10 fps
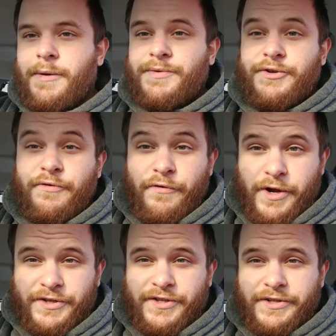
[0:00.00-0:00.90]
So for
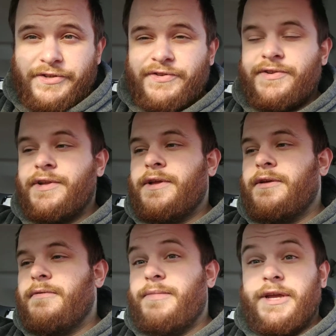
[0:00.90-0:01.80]
instance,
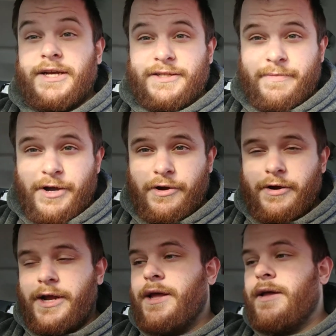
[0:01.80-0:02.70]
because I'm
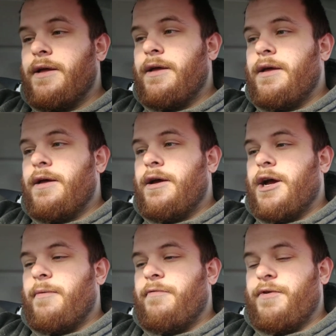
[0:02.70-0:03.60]
hungry,
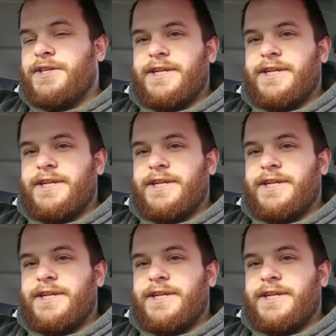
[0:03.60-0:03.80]
if we